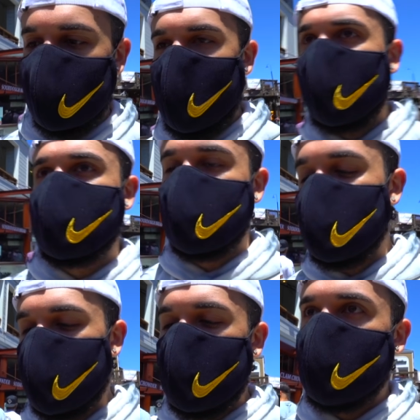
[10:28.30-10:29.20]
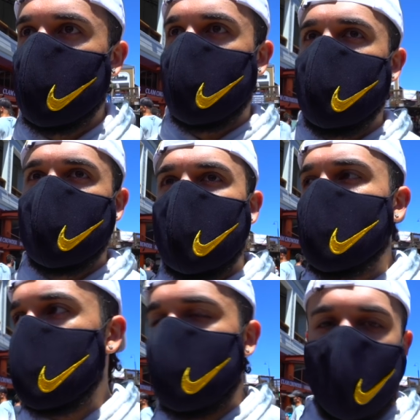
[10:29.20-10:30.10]
back. Shouldn't have ended the recording that
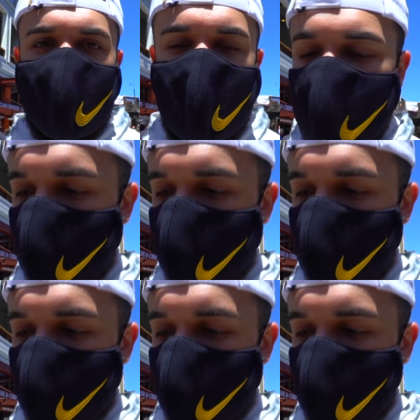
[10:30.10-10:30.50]
early, my bad.